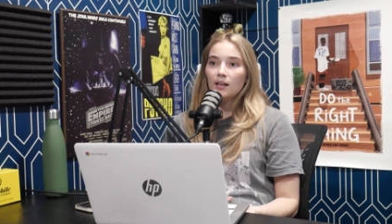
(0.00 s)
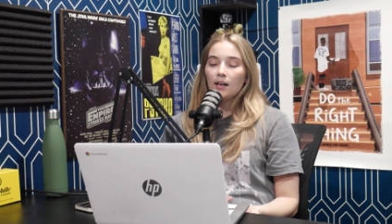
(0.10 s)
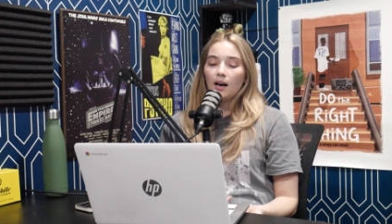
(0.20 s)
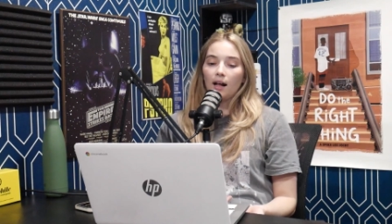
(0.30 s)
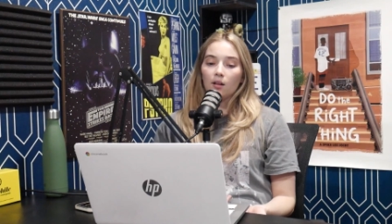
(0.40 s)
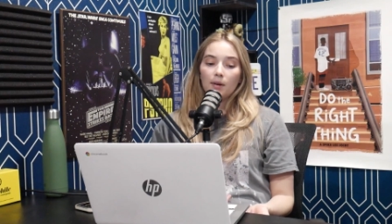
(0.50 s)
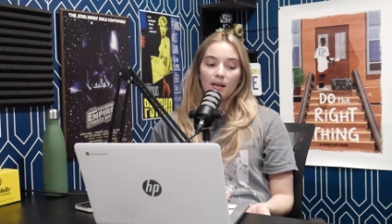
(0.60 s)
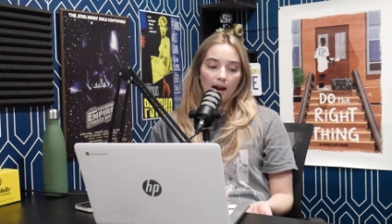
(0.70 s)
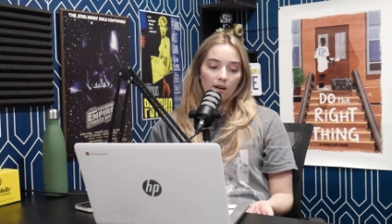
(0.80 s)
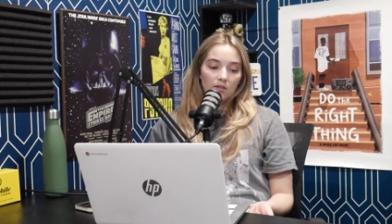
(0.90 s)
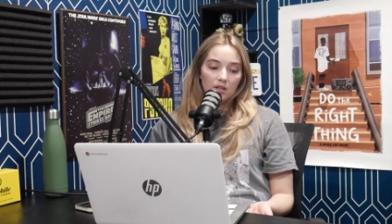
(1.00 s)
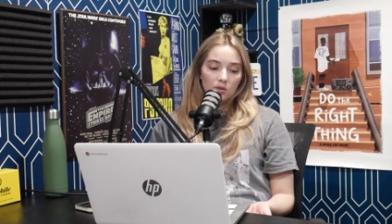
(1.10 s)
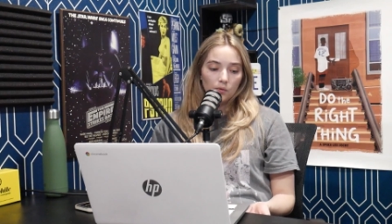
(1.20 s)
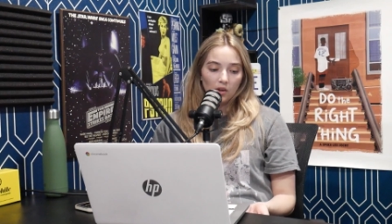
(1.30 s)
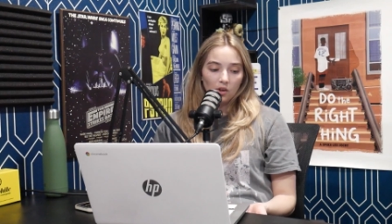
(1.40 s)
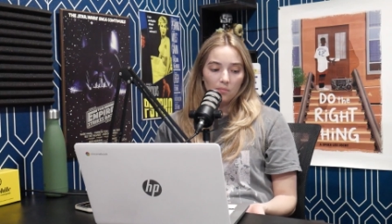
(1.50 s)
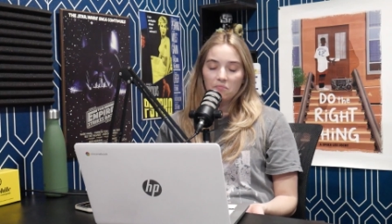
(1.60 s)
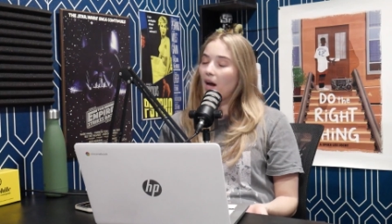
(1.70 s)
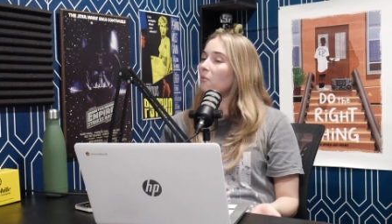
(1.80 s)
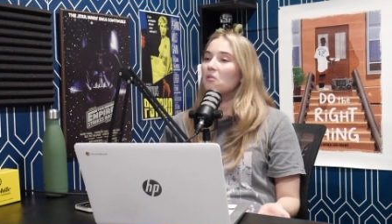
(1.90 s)
element out of this film,
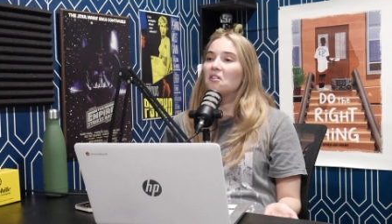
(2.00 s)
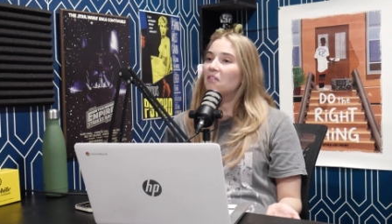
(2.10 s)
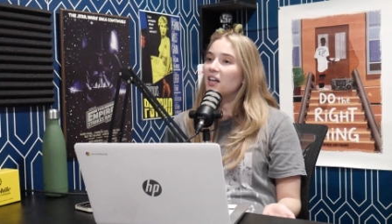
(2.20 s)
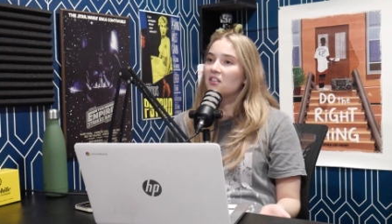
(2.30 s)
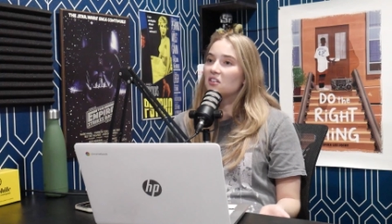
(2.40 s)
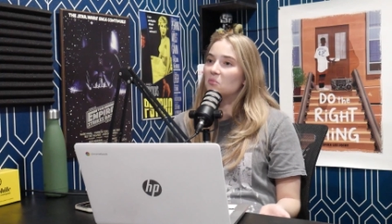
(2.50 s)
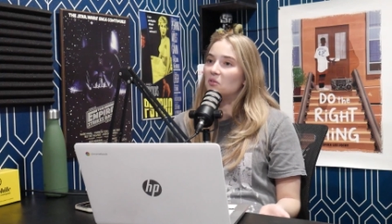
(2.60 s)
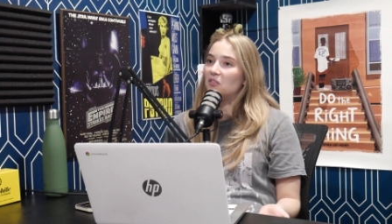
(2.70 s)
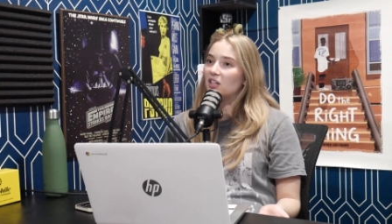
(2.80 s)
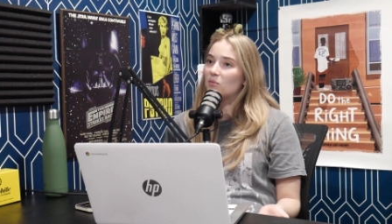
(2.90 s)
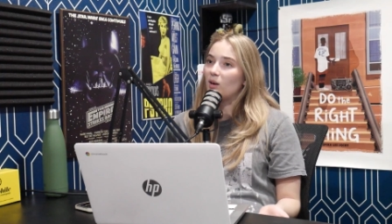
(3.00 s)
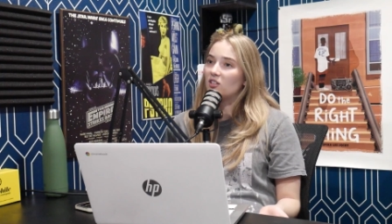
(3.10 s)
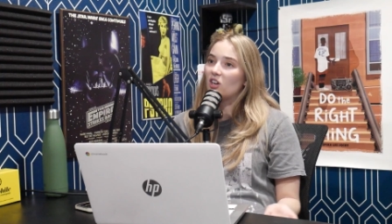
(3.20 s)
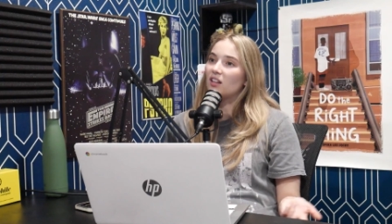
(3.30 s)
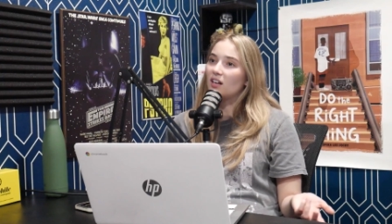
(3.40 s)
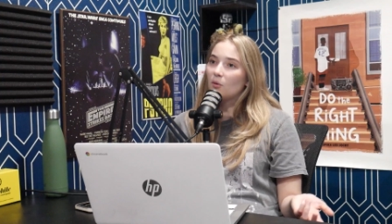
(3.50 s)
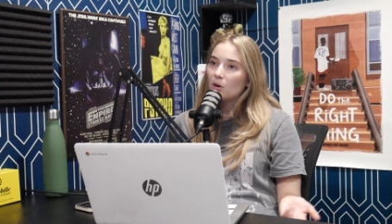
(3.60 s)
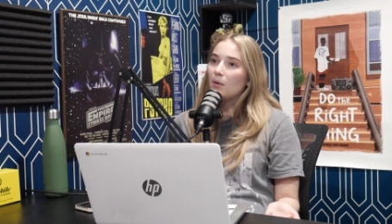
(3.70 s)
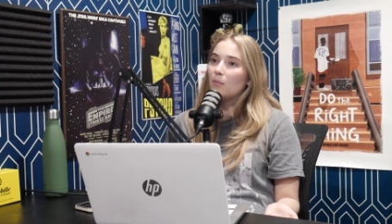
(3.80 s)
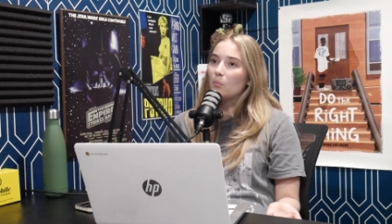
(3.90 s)
I wouldn't have liked this movie as much. I think I would
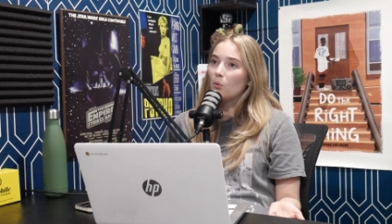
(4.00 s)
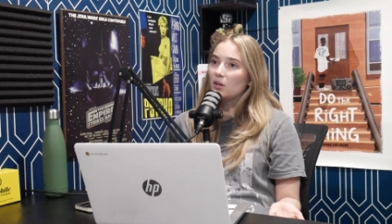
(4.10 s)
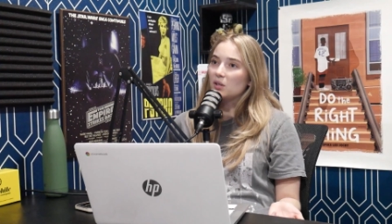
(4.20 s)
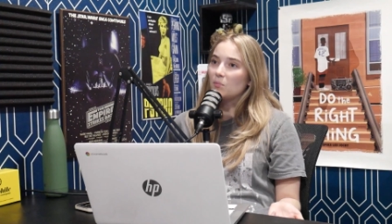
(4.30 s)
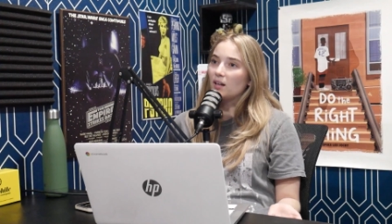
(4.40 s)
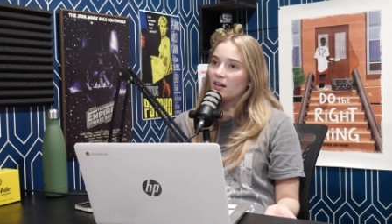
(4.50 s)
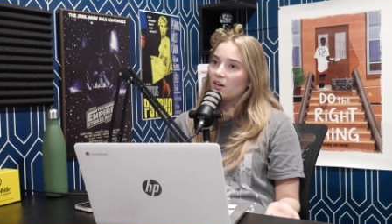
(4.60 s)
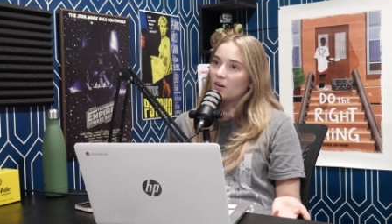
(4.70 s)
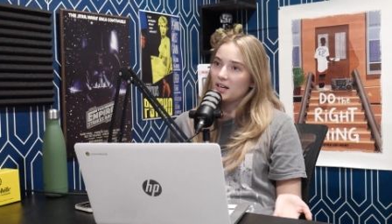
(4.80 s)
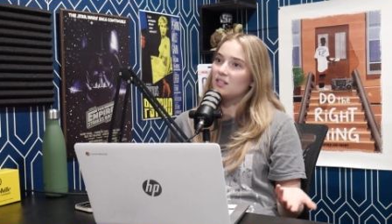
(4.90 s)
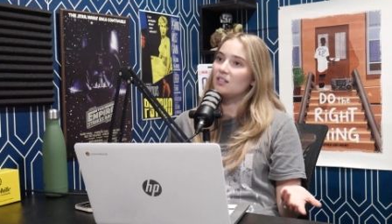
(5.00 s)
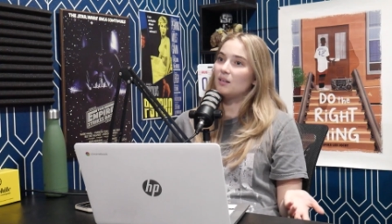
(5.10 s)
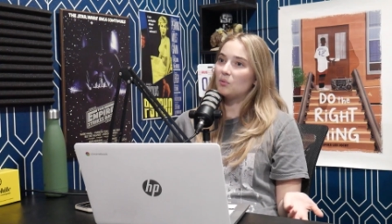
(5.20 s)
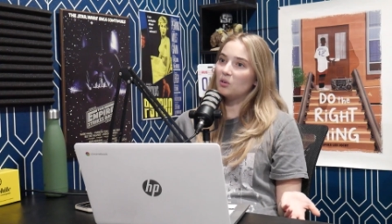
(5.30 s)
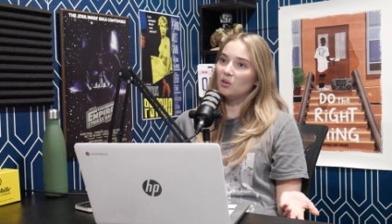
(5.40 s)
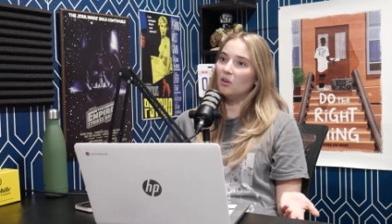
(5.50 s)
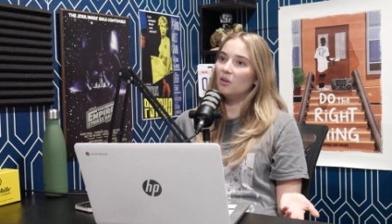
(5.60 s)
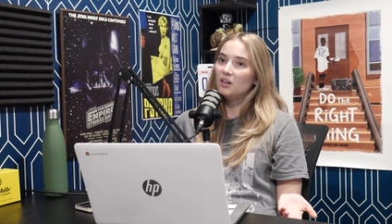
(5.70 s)
have been bored and been like, okay, it's a typical